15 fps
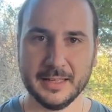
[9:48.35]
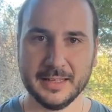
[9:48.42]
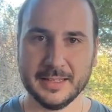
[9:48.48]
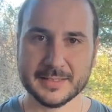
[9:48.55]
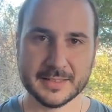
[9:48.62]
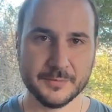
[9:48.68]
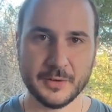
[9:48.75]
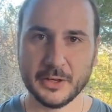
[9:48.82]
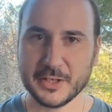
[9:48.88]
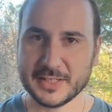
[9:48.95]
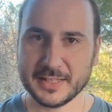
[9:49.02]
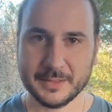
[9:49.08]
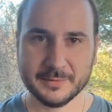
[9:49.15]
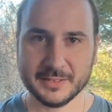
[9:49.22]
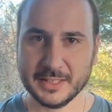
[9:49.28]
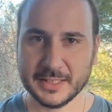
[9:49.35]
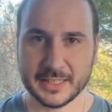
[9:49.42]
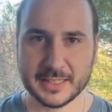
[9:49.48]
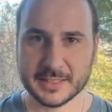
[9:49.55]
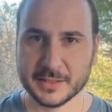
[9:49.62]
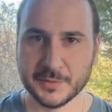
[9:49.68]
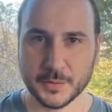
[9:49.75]
It's the very same thing
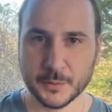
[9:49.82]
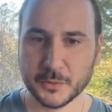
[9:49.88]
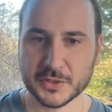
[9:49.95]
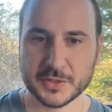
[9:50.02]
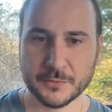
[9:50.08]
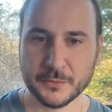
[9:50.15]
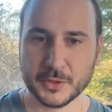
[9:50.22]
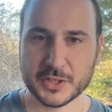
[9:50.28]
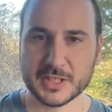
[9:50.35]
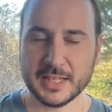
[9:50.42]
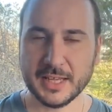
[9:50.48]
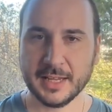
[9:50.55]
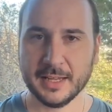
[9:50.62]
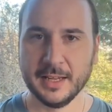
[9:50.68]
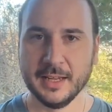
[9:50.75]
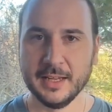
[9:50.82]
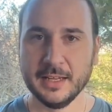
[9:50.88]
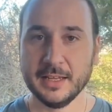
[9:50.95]
as if it was the first day.